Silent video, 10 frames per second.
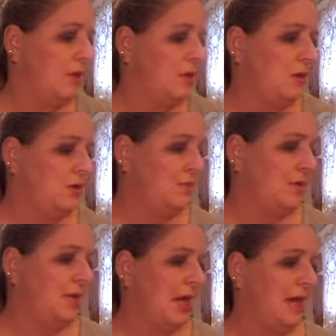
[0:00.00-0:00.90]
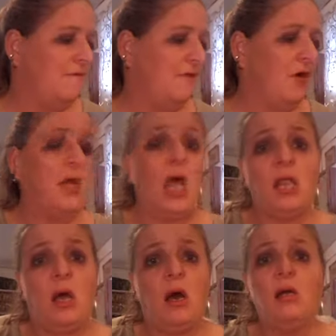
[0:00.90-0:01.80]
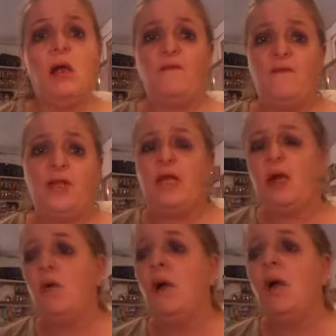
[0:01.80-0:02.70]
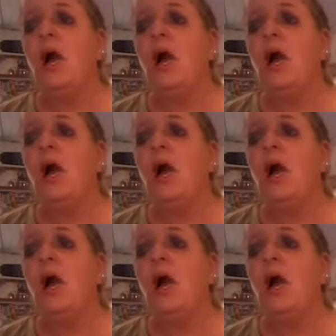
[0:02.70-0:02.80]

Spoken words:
going to be a very long video.